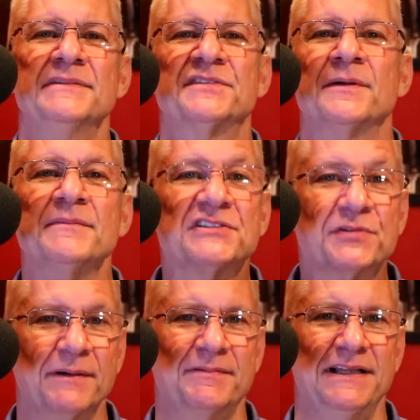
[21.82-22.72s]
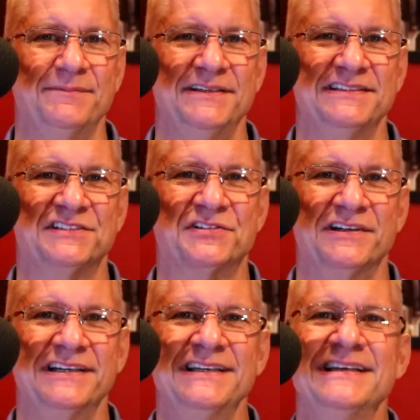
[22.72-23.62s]
is from the strip club
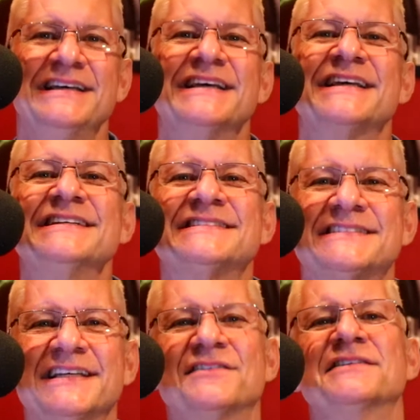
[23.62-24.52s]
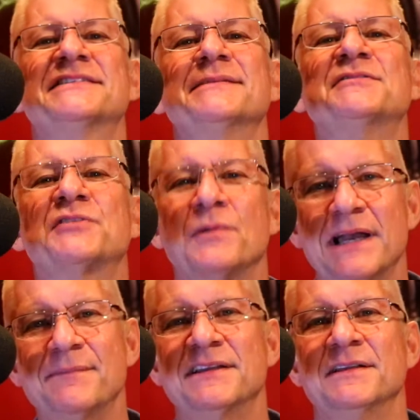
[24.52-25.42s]
industry, consider
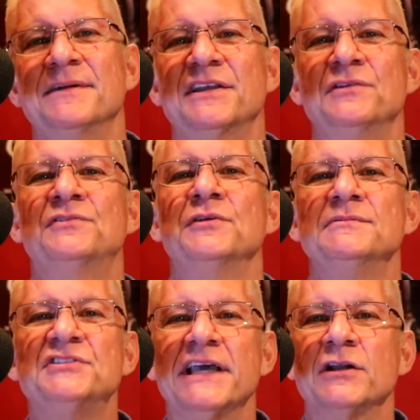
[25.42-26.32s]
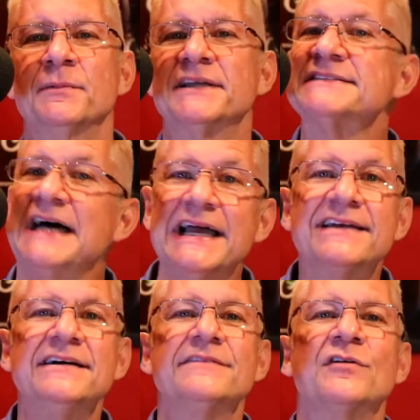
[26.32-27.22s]
subscribing to my YouTube channel because I
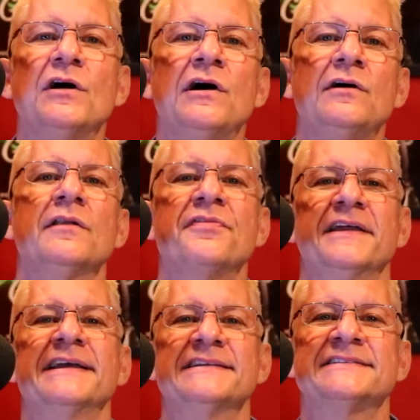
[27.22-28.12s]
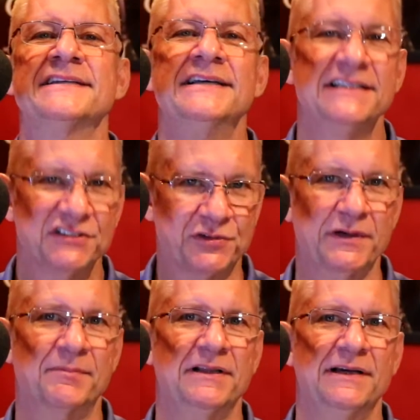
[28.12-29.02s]
cover all things
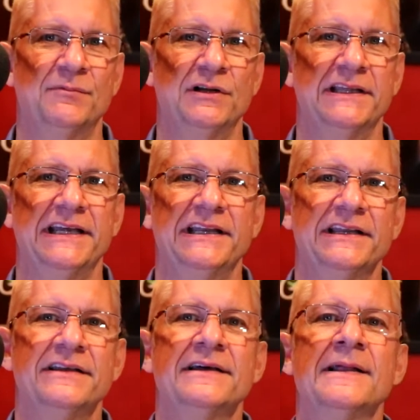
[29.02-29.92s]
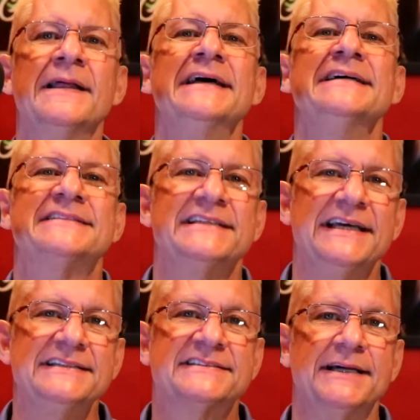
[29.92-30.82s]
strip club related.
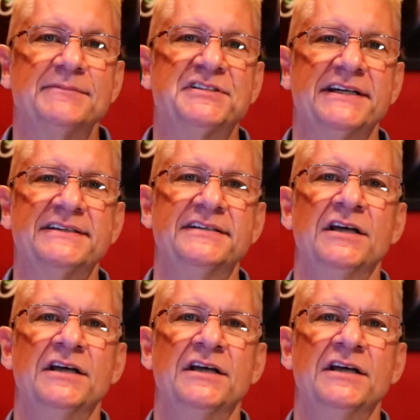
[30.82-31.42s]
Today's subject: